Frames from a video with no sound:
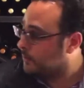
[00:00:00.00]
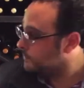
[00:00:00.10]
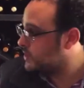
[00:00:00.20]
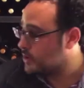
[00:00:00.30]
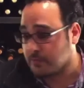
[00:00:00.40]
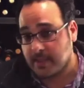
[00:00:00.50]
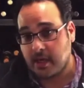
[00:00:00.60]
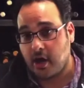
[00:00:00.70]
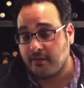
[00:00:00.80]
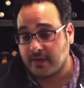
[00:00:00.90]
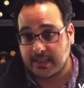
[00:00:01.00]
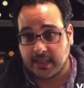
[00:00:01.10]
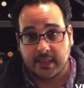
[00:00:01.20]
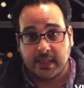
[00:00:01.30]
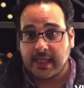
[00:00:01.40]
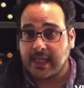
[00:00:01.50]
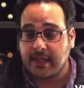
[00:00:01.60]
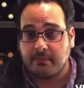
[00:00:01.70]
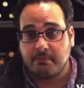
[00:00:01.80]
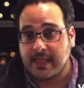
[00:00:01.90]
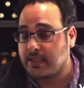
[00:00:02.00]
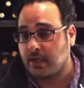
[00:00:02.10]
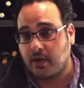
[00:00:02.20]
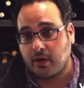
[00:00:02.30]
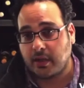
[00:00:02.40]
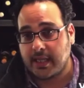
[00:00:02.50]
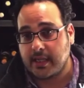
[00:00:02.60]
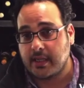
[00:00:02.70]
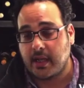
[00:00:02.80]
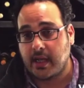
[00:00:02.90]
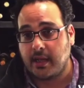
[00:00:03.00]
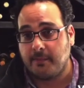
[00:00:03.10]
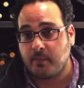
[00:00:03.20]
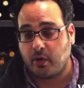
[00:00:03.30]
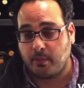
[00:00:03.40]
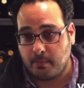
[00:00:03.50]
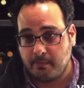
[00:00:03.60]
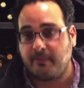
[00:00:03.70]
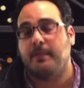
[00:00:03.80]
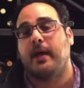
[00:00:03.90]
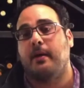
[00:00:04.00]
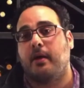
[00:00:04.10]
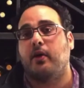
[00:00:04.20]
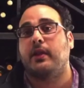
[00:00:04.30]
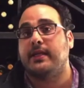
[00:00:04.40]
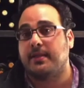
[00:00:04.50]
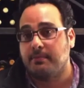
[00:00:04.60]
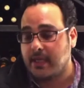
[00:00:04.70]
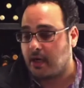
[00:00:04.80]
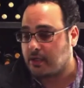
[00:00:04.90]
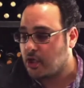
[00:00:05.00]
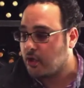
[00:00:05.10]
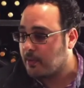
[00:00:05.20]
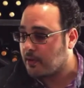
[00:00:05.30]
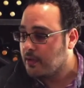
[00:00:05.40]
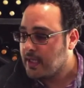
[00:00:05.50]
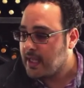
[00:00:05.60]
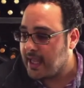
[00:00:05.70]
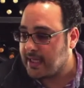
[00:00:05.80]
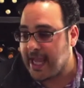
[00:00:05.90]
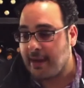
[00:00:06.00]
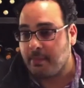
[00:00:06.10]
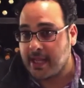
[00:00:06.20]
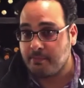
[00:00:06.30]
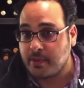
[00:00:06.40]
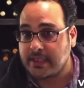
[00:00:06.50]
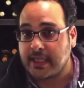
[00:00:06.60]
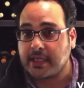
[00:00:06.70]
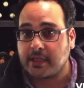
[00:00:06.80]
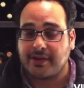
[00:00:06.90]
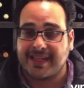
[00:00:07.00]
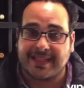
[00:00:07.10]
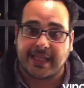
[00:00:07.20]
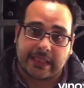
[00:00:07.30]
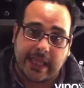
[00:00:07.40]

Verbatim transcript: excuse me, harvested in mid to early um, or uh, early to mid October. And Cabernet in particular is a late